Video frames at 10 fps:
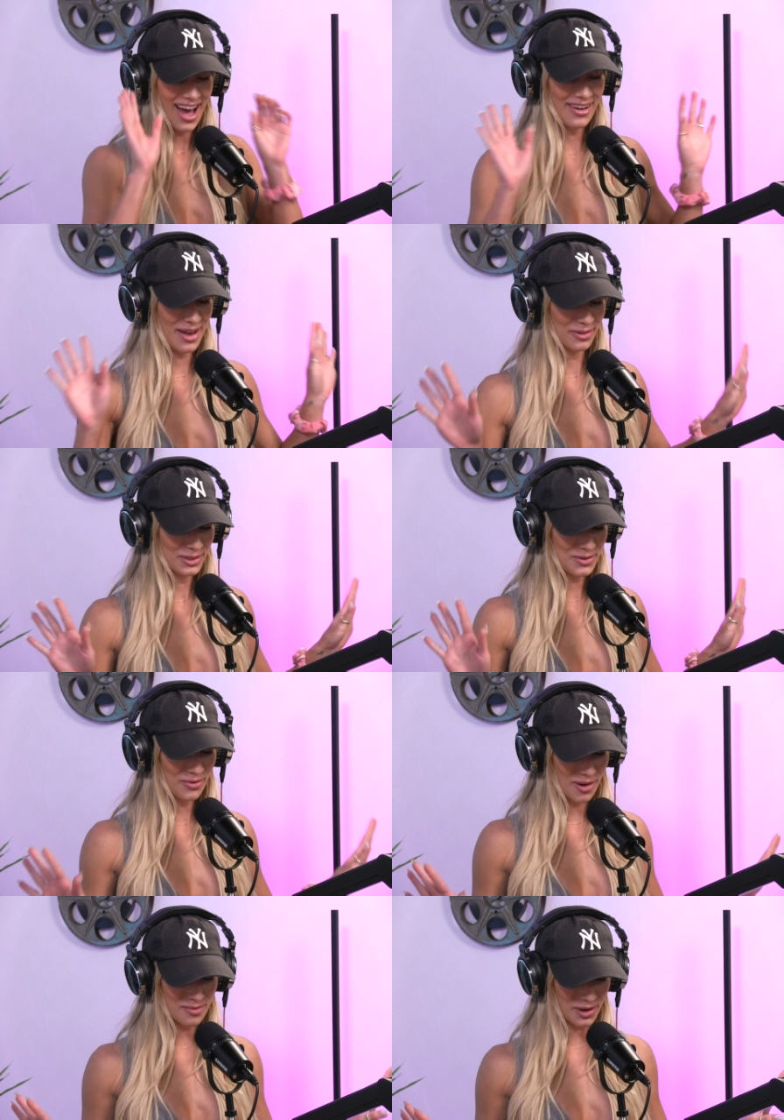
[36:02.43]
Okay, we'll do
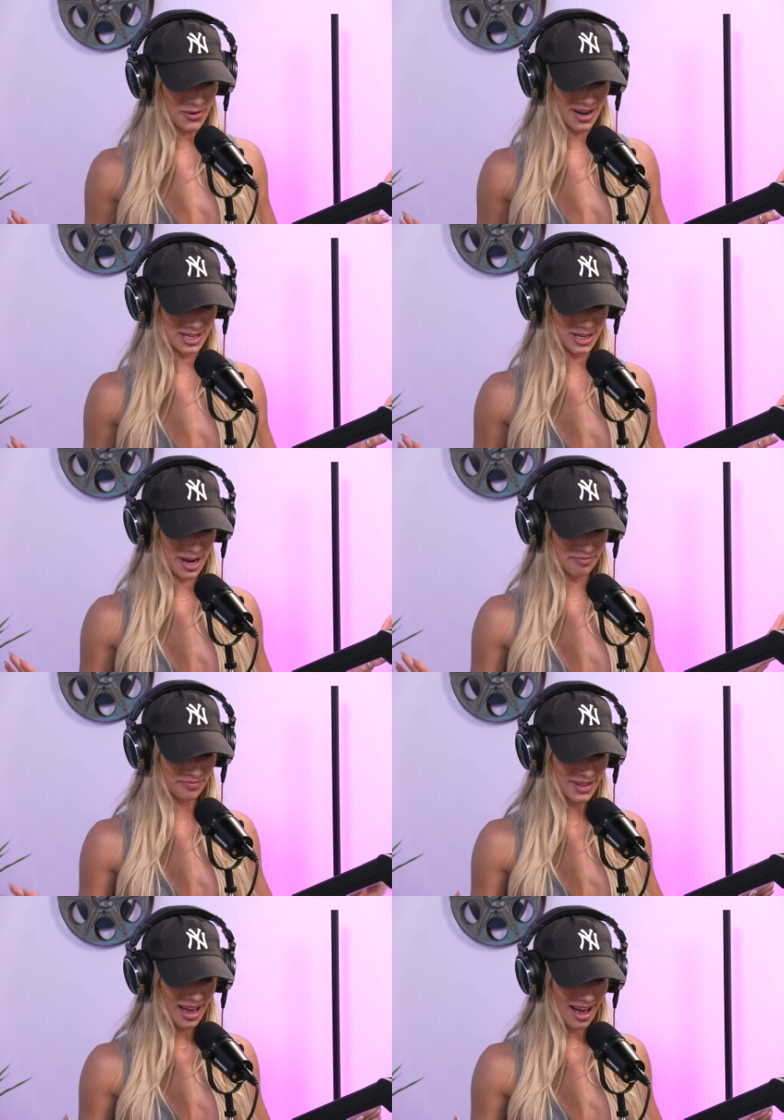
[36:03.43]
one more question.
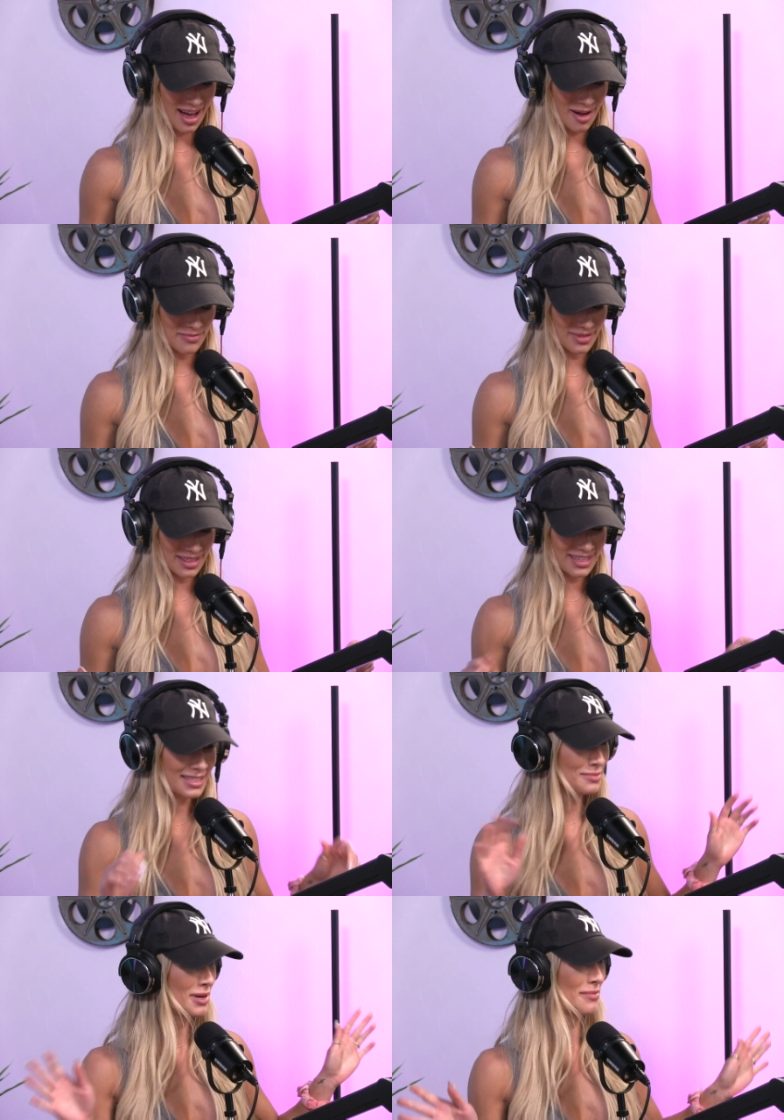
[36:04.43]
This
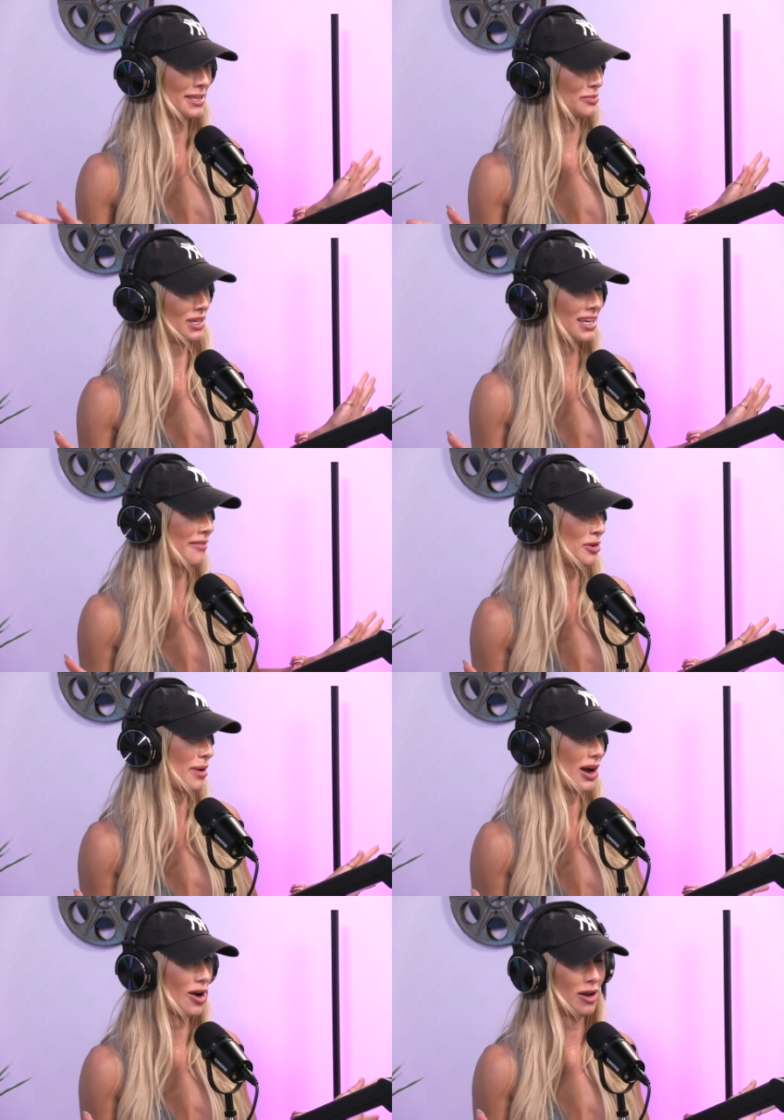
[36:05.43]
has been amazing. We need to have you
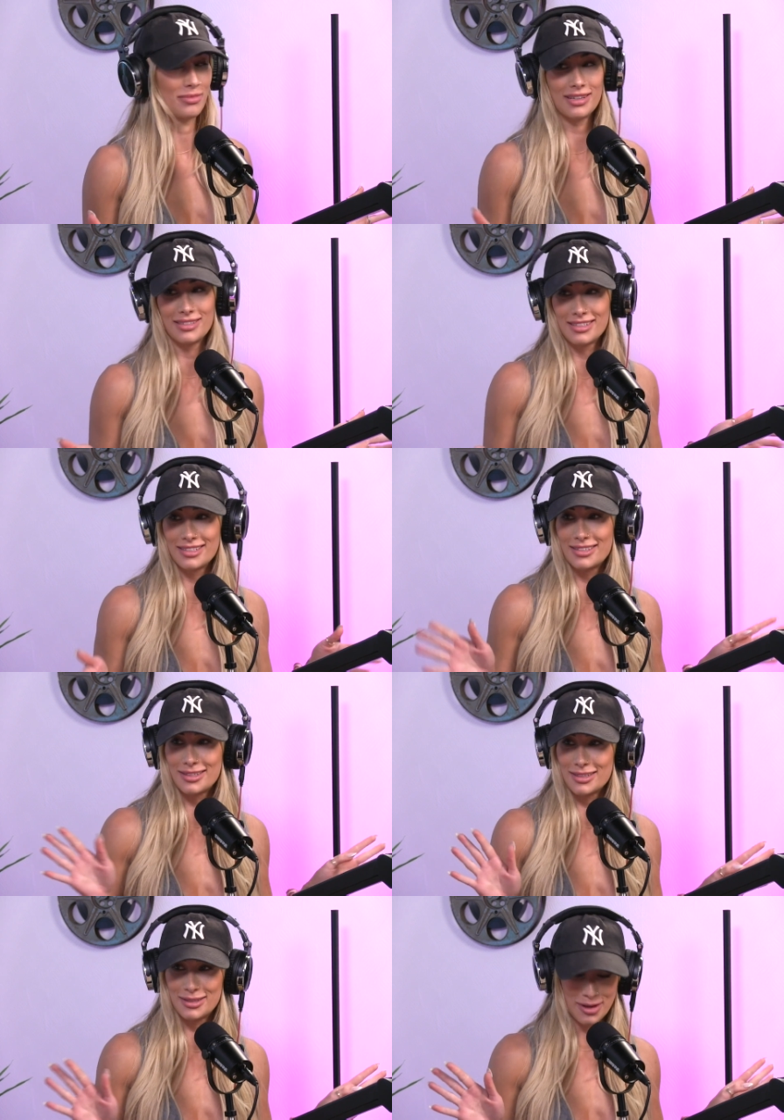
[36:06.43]
back on because this is
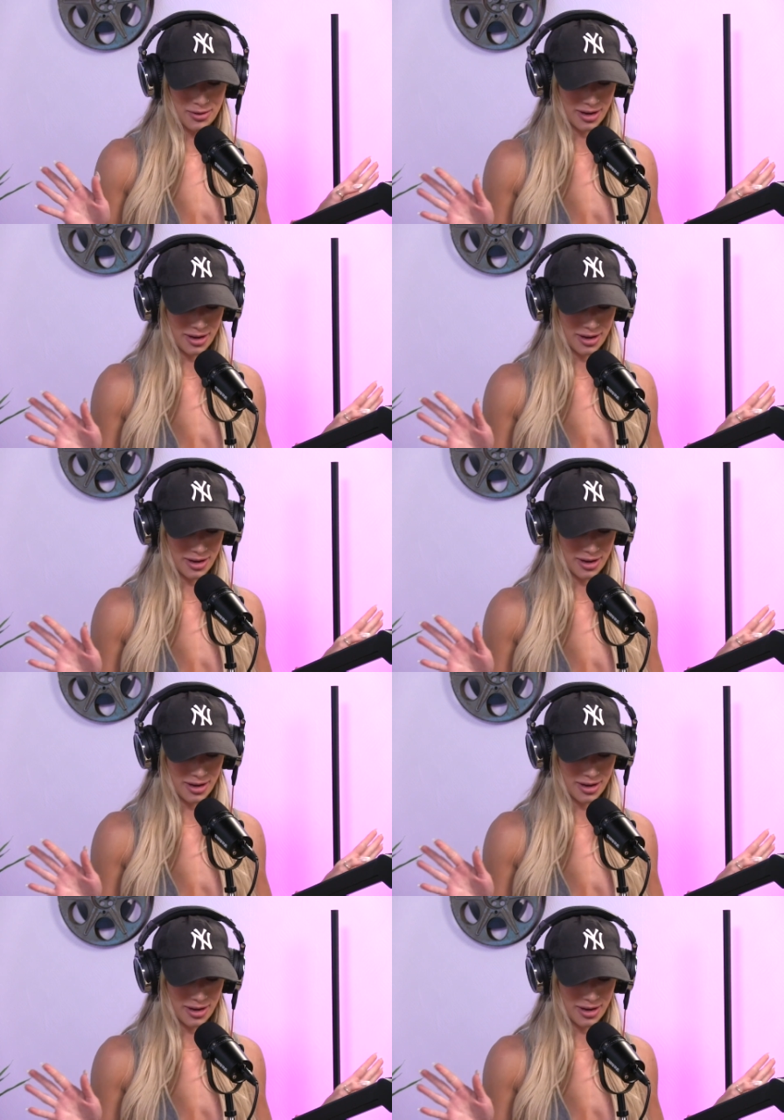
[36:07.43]
so